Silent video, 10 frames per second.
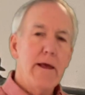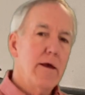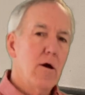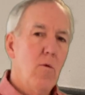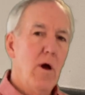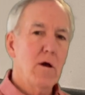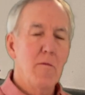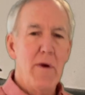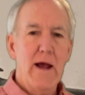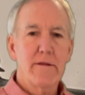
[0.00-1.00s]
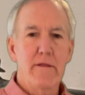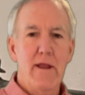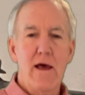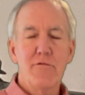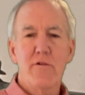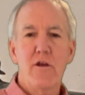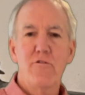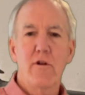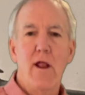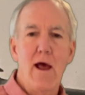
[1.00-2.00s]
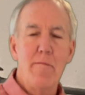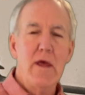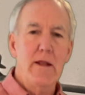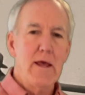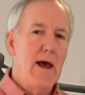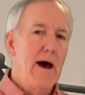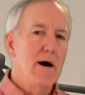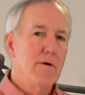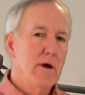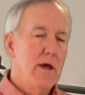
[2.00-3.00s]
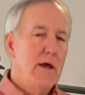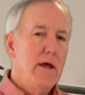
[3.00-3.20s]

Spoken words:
Hi, welcome back to the Nav Station. I'm Andy Howe.